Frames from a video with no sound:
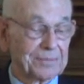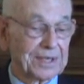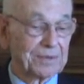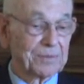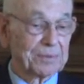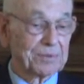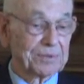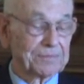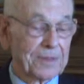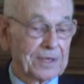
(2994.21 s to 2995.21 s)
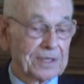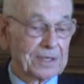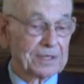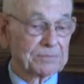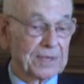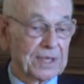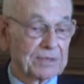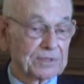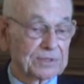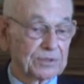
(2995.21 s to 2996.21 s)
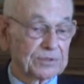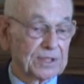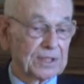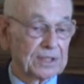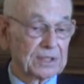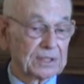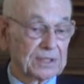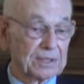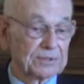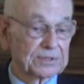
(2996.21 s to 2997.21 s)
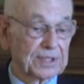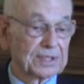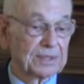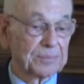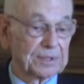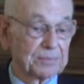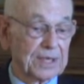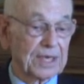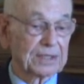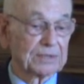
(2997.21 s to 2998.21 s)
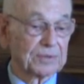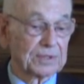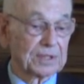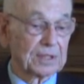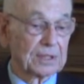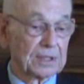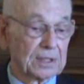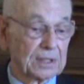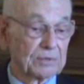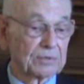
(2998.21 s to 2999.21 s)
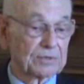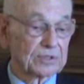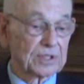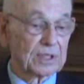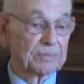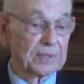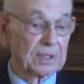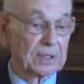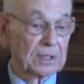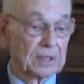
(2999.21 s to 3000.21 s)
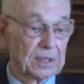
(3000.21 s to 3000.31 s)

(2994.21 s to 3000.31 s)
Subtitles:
but I remember his mind was so keen that I was sitting up in the balcony one day. I wanted to sit up there.